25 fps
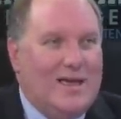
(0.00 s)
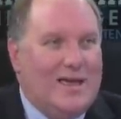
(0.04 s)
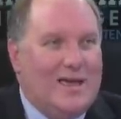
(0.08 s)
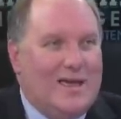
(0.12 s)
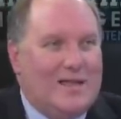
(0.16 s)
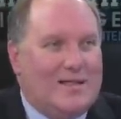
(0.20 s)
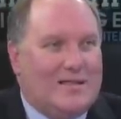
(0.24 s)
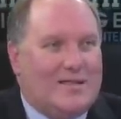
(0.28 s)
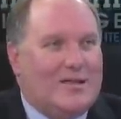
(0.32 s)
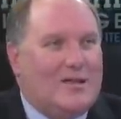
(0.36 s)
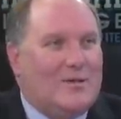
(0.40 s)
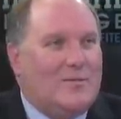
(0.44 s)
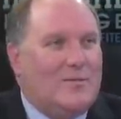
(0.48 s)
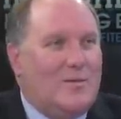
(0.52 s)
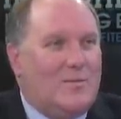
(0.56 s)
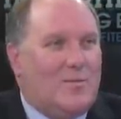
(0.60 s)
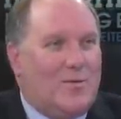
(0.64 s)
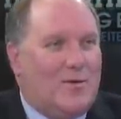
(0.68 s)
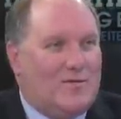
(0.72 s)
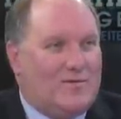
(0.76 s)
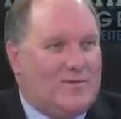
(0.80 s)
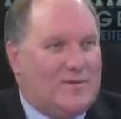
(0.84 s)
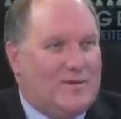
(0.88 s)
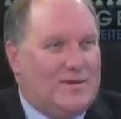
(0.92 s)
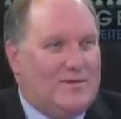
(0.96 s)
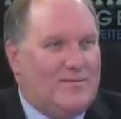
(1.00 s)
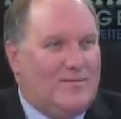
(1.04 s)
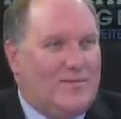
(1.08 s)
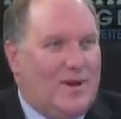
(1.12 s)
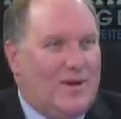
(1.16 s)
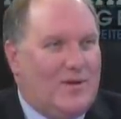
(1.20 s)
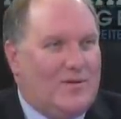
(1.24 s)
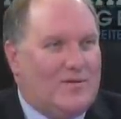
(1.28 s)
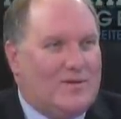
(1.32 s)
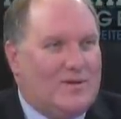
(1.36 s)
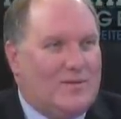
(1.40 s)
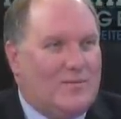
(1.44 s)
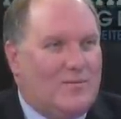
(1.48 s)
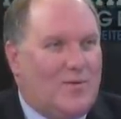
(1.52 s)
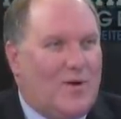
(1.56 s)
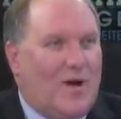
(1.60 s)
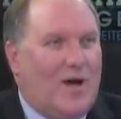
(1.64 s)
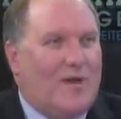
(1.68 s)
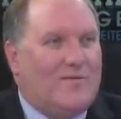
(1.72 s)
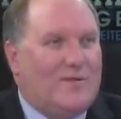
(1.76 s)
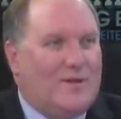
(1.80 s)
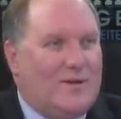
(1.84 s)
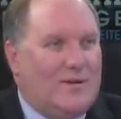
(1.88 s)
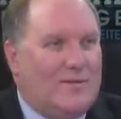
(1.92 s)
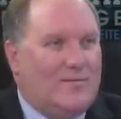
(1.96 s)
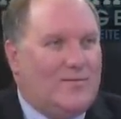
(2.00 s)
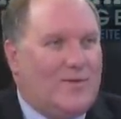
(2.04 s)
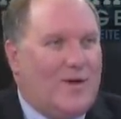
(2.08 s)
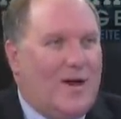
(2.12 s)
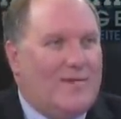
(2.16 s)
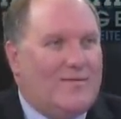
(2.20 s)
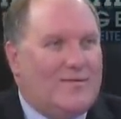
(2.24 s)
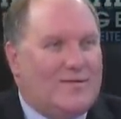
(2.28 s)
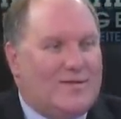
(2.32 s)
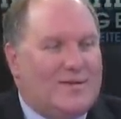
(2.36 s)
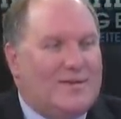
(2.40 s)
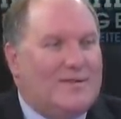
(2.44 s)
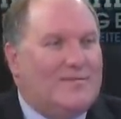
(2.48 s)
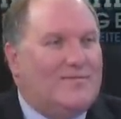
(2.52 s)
It's going to be personally embarrassing, privacy